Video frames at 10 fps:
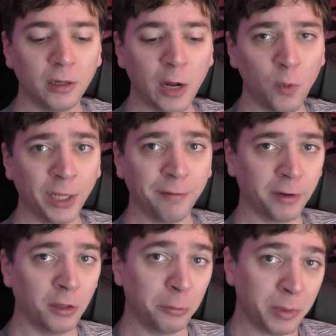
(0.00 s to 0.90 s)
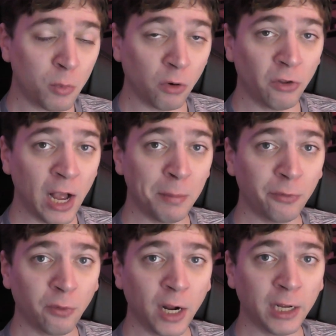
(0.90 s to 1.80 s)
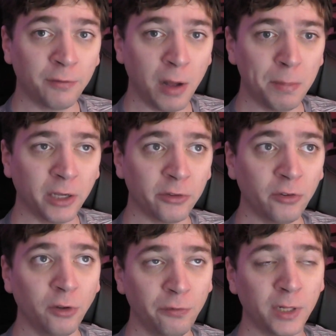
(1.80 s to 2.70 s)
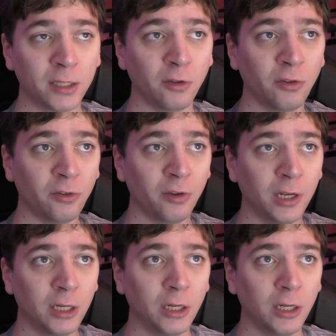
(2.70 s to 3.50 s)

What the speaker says: I want to give it a little bit more time before I give up, because I still feel like this is